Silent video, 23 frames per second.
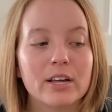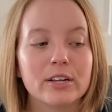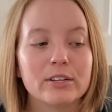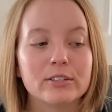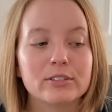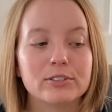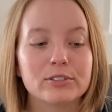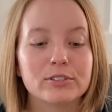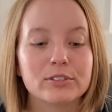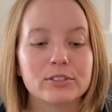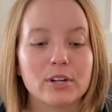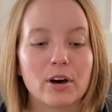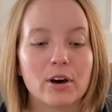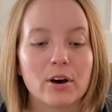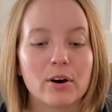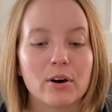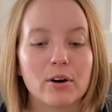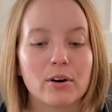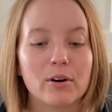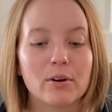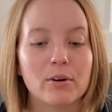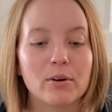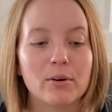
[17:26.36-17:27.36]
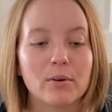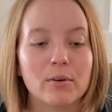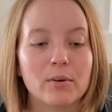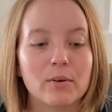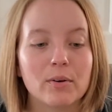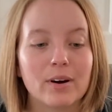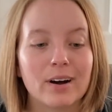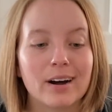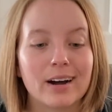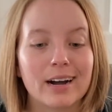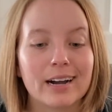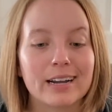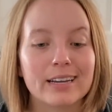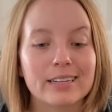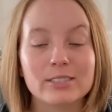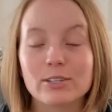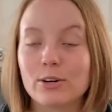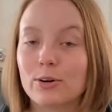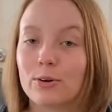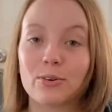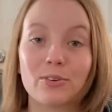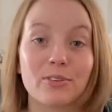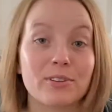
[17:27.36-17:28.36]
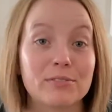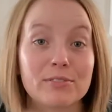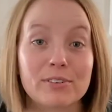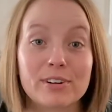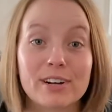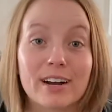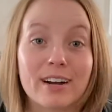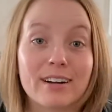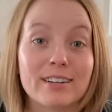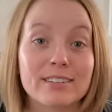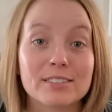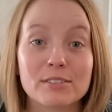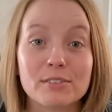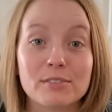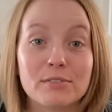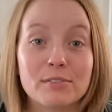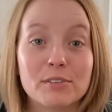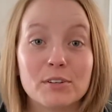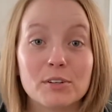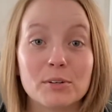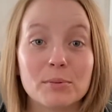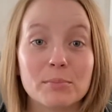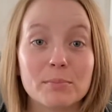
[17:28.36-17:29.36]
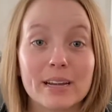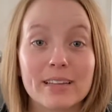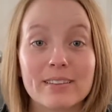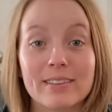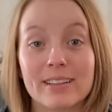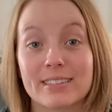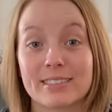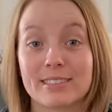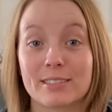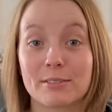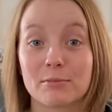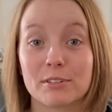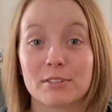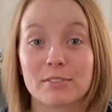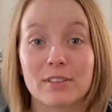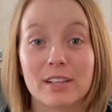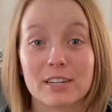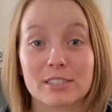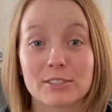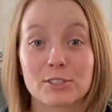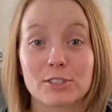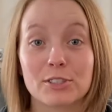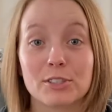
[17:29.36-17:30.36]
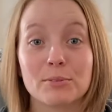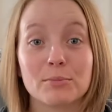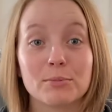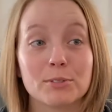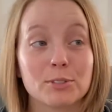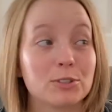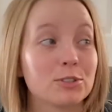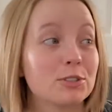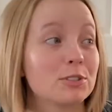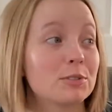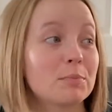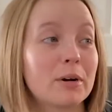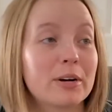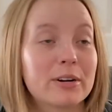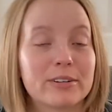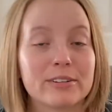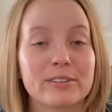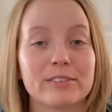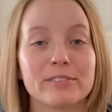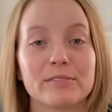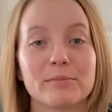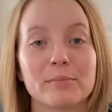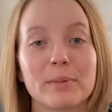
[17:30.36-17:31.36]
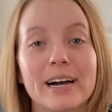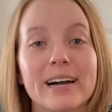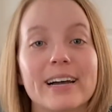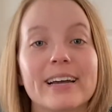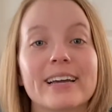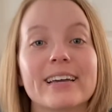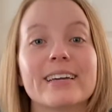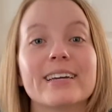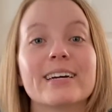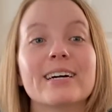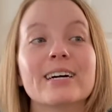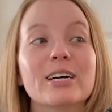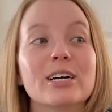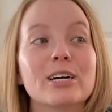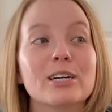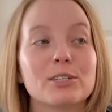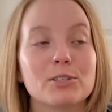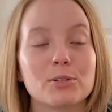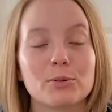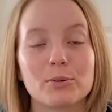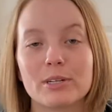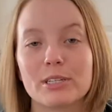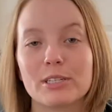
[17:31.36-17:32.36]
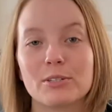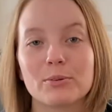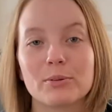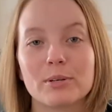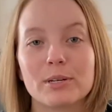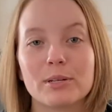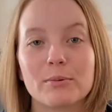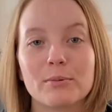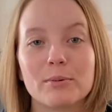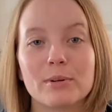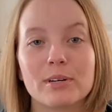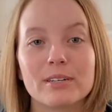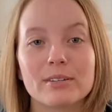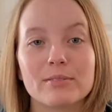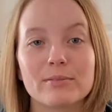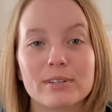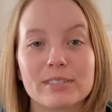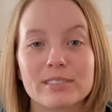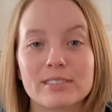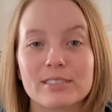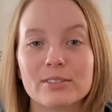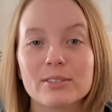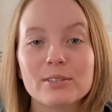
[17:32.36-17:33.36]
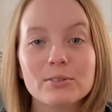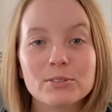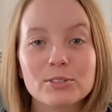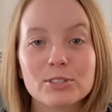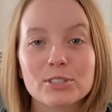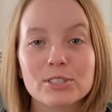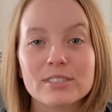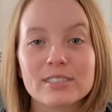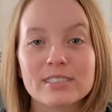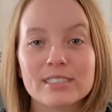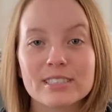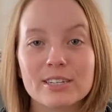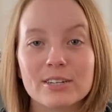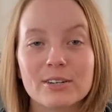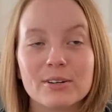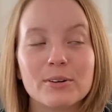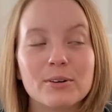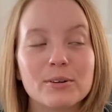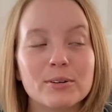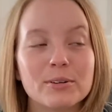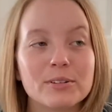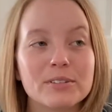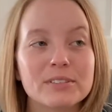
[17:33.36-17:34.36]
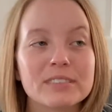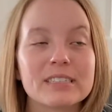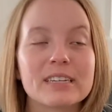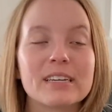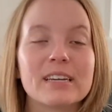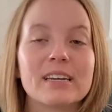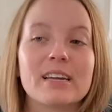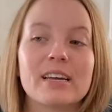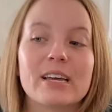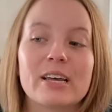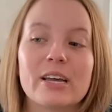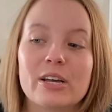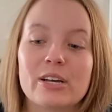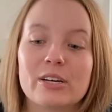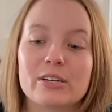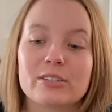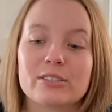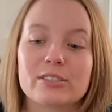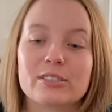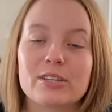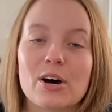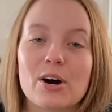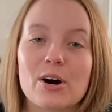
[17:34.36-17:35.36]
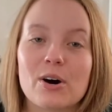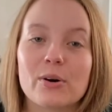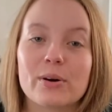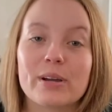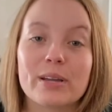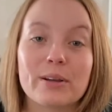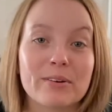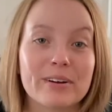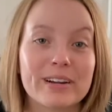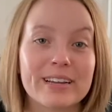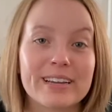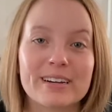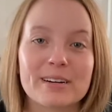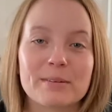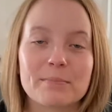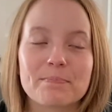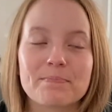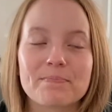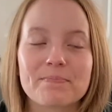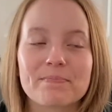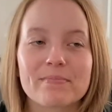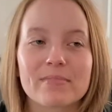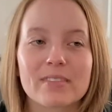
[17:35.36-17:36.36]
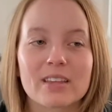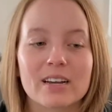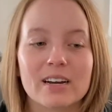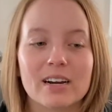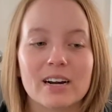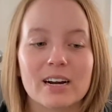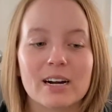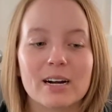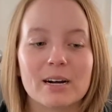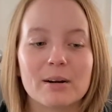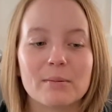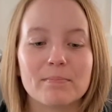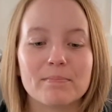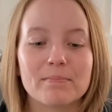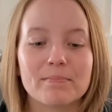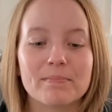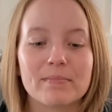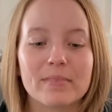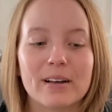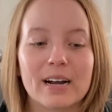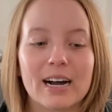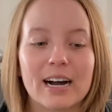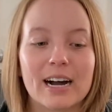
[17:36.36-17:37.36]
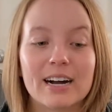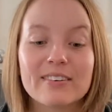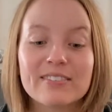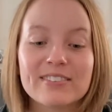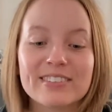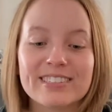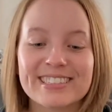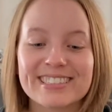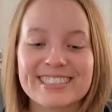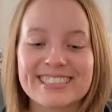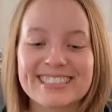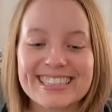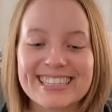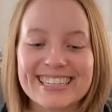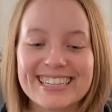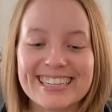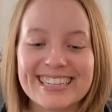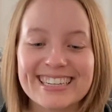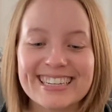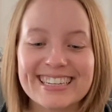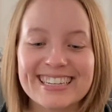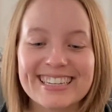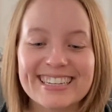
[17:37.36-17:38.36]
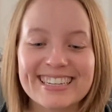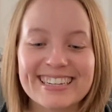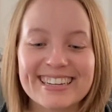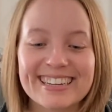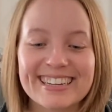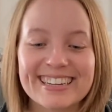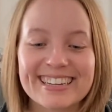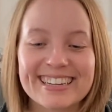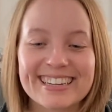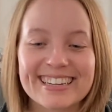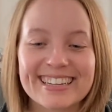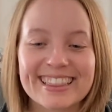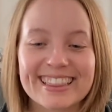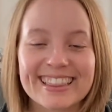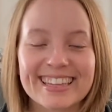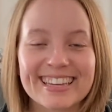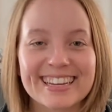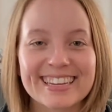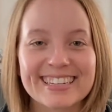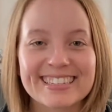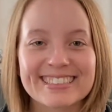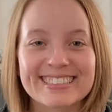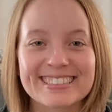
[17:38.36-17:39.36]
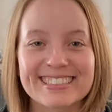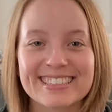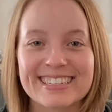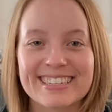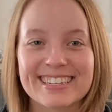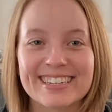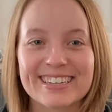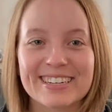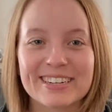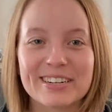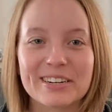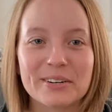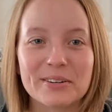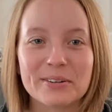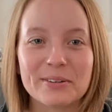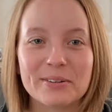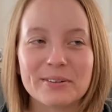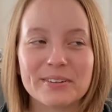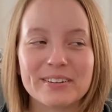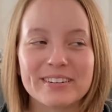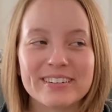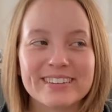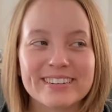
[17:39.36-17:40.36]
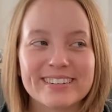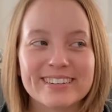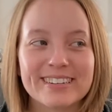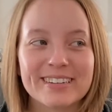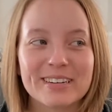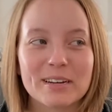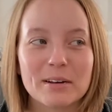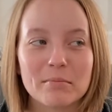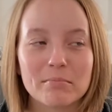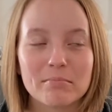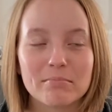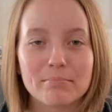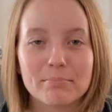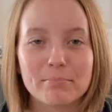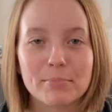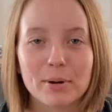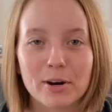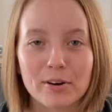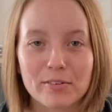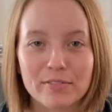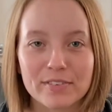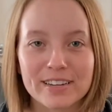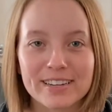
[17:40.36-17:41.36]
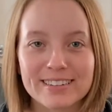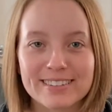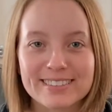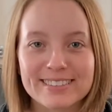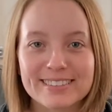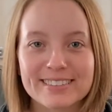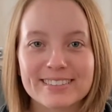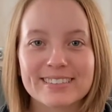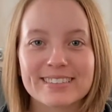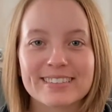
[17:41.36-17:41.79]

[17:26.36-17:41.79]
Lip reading: So I totally forgot to film my lesson reflection, which is part of my 2021 resolutions and goals. So here I am. Obviously, things didn't go perfect.